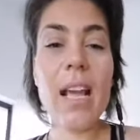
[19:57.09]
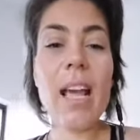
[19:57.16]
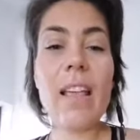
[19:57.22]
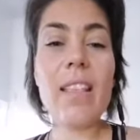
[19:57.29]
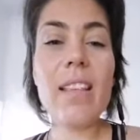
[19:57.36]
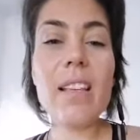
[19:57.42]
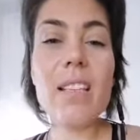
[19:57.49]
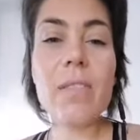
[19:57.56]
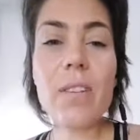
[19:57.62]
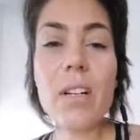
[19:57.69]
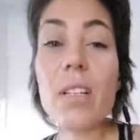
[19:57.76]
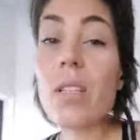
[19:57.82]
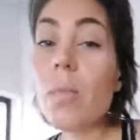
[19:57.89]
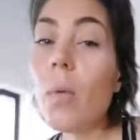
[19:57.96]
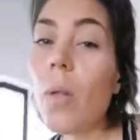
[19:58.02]
And these are very
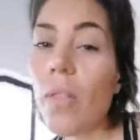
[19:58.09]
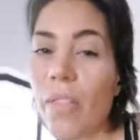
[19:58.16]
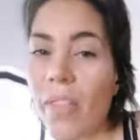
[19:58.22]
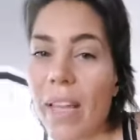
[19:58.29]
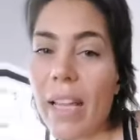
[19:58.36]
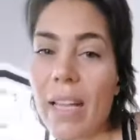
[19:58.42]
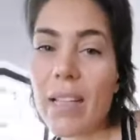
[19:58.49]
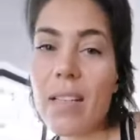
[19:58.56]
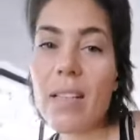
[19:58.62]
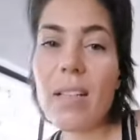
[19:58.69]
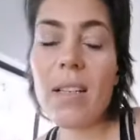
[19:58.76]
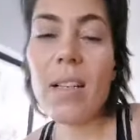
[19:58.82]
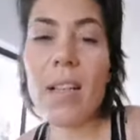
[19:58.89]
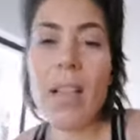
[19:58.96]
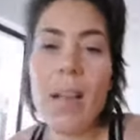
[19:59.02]
small things,
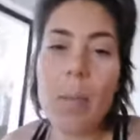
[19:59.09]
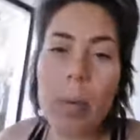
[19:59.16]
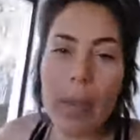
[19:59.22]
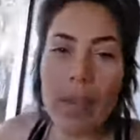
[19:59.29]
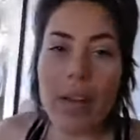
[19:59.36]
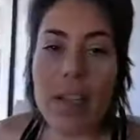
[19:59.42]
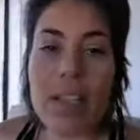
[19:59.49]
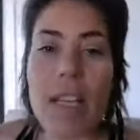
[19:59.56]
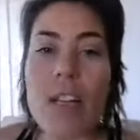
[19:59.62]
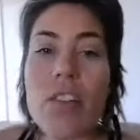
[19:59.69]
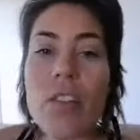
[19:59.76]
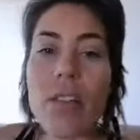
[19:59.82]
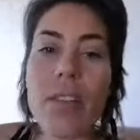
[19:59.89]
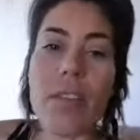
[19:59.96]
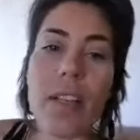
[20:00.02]
but they're
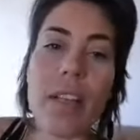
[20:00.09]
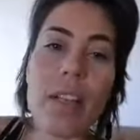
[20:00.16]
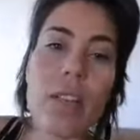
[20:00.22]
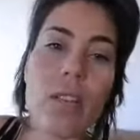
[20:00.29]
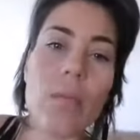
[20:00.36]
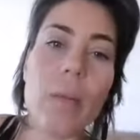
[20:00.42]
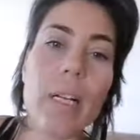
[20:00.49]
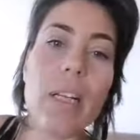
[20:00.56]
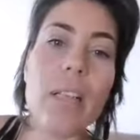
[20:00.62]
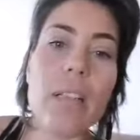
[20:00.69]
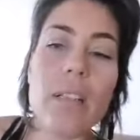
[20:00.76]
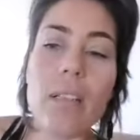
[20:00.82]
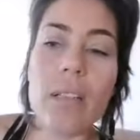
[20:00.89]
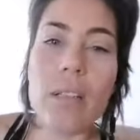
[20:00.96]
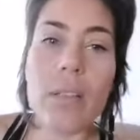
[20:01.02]
essential things. We need
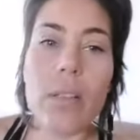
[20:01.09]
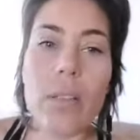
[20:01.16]
to